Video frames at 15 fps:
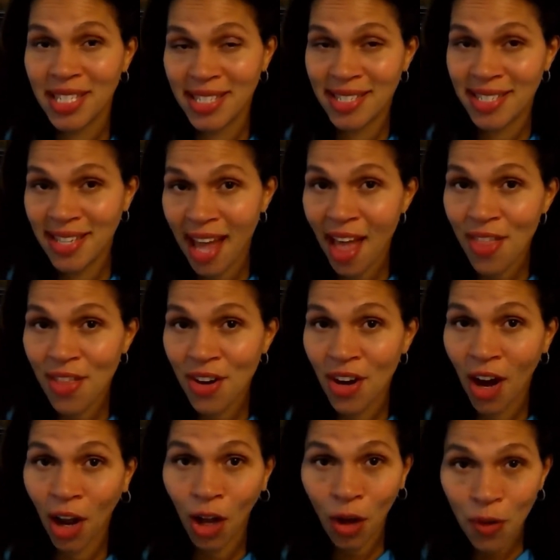to get
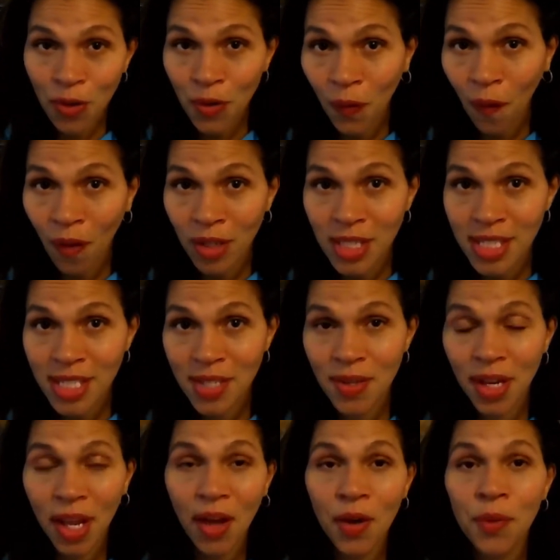together and go to an art
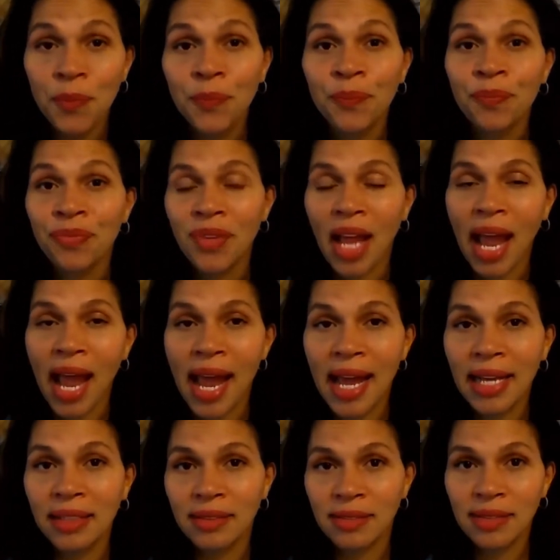studio
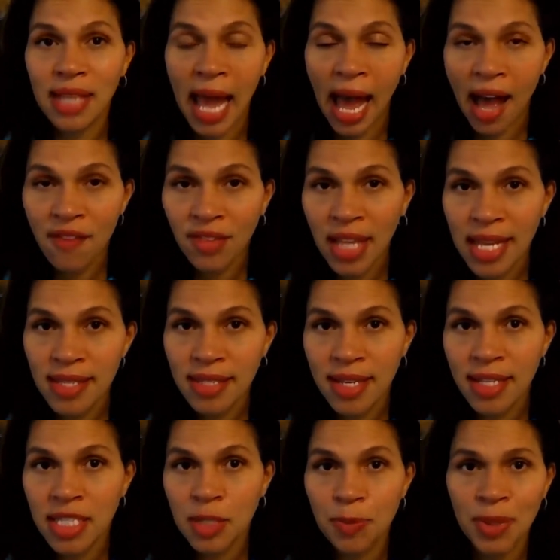and have
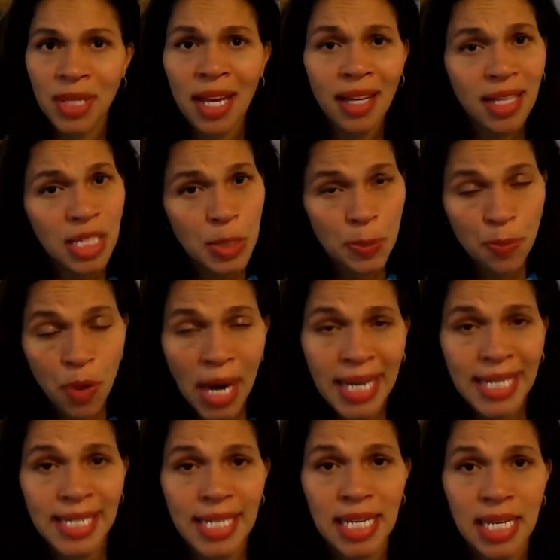lessons, but that gets
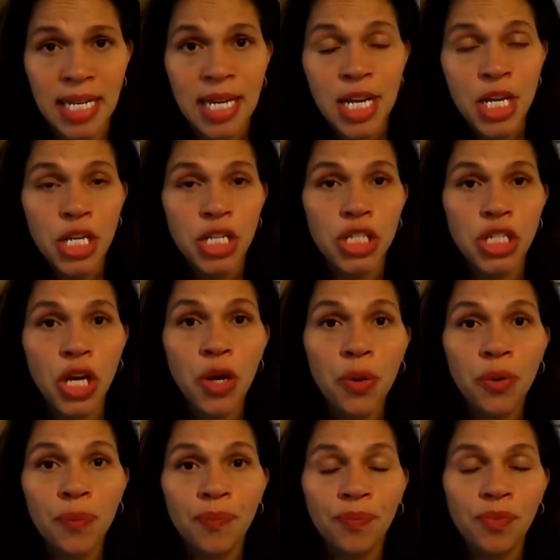pricey.
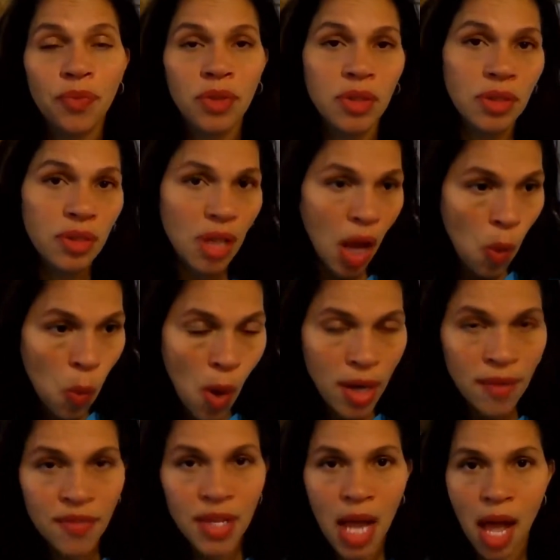So
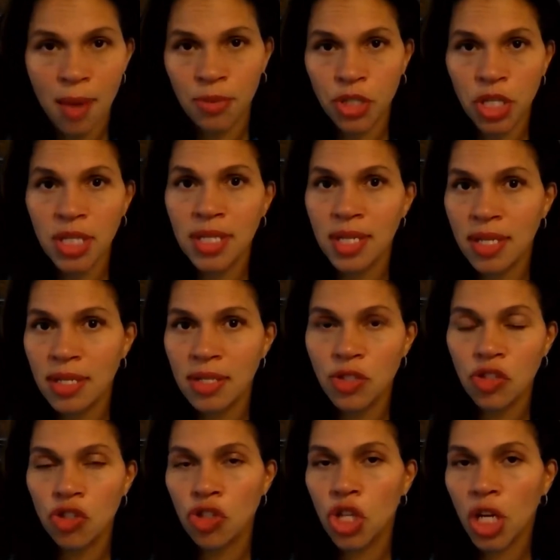one of the options
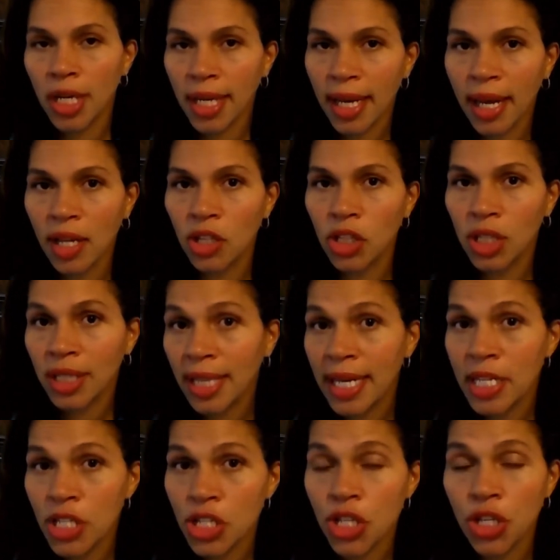is look
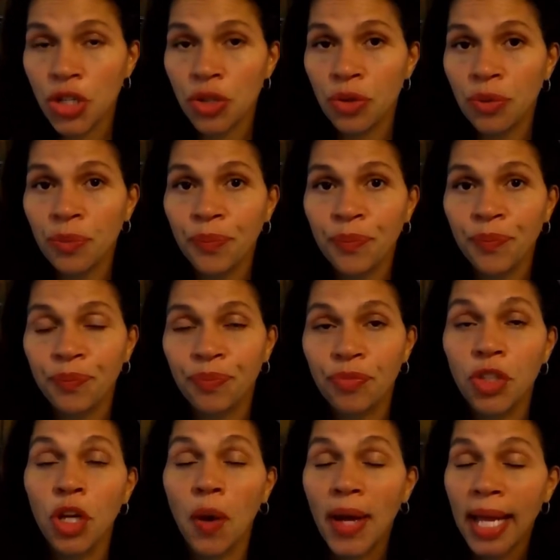into,
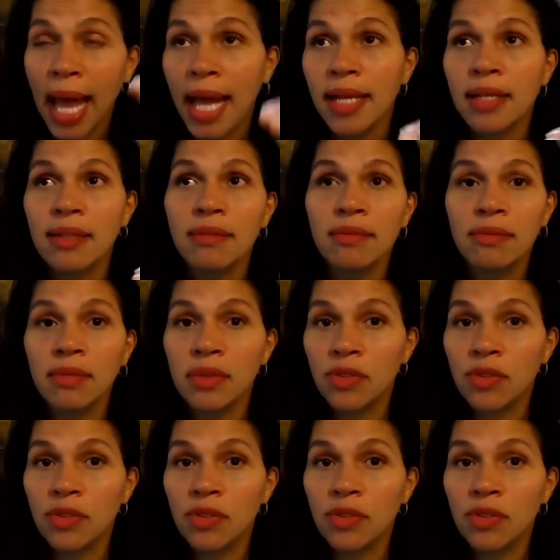again,